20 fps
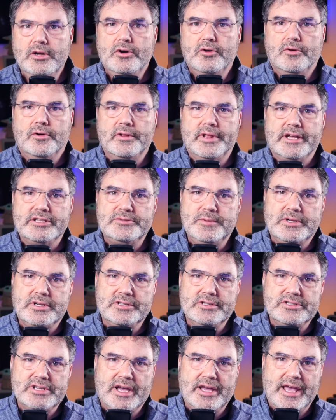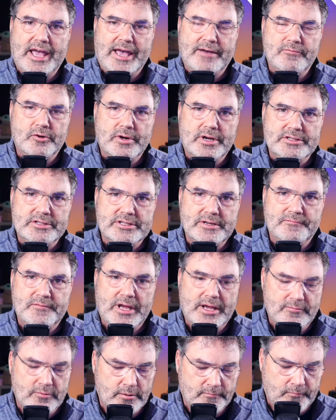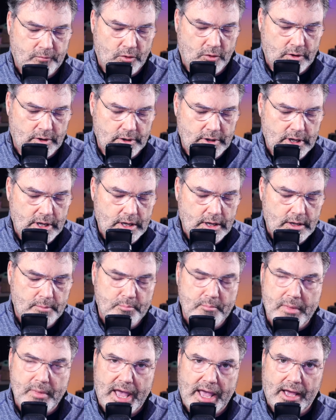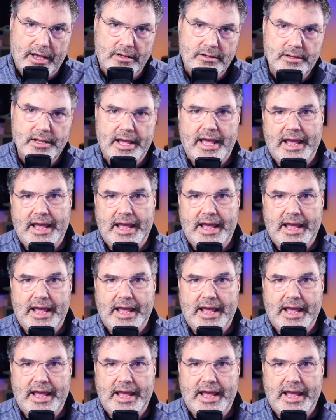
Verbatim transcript: Well, that's because I have her as a favorite for mail,